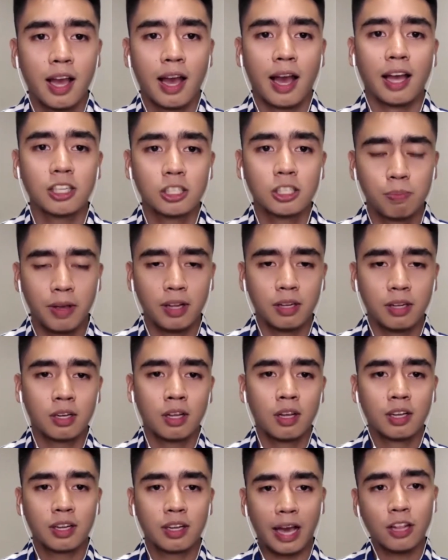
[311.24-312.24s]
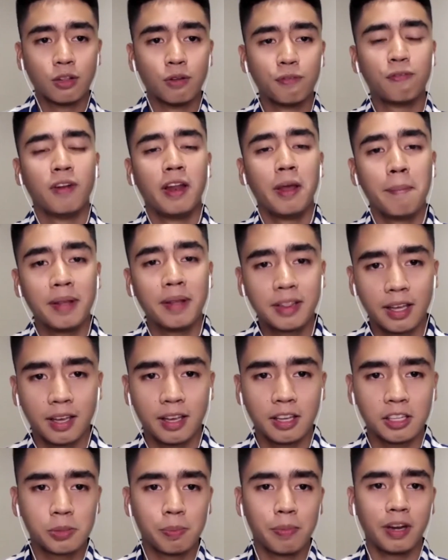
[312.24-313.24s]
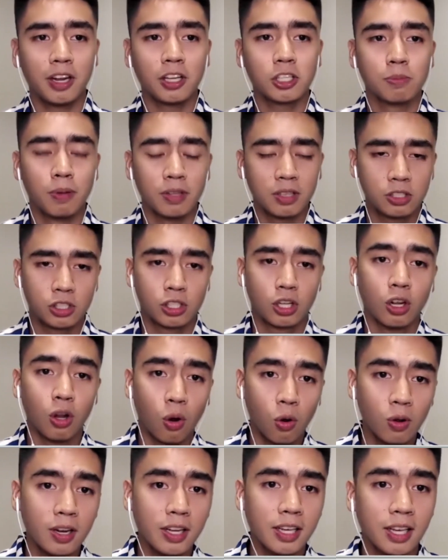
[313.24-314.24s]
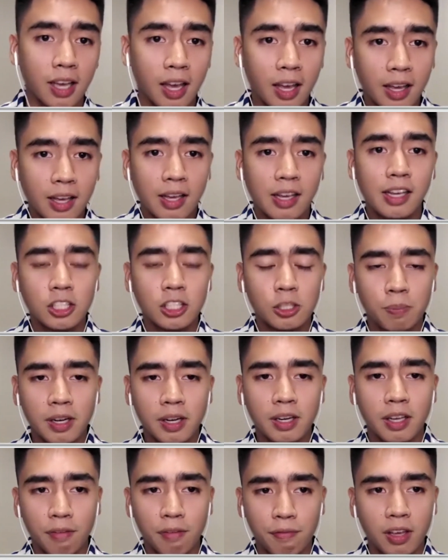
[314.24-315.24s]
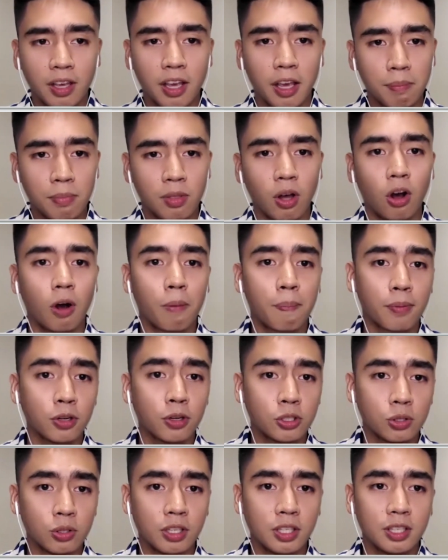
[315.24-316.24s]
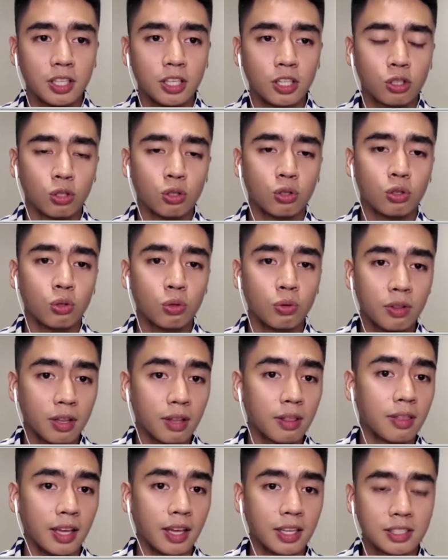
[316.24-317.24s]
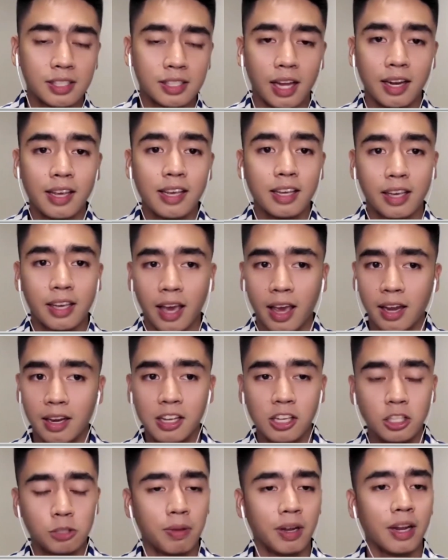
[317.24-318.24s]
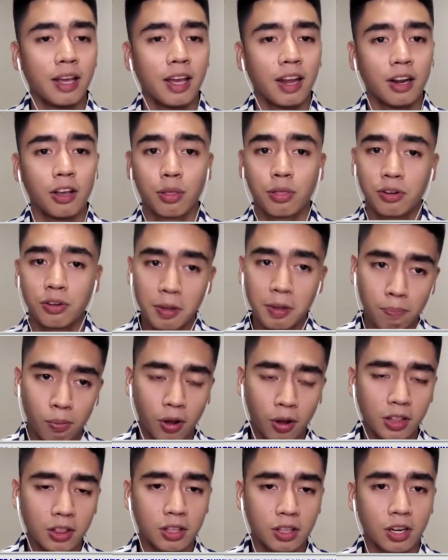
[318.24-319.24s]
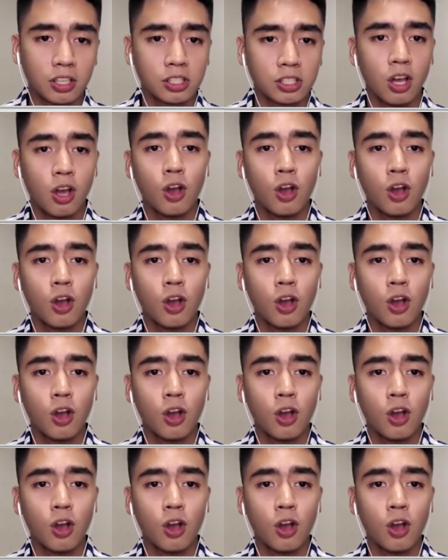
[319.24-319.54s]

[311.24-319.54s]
has been kind of limiting his minutes, but slowly he's been giving him the opportunity to do the things that he can. He's been hitting three-pointers.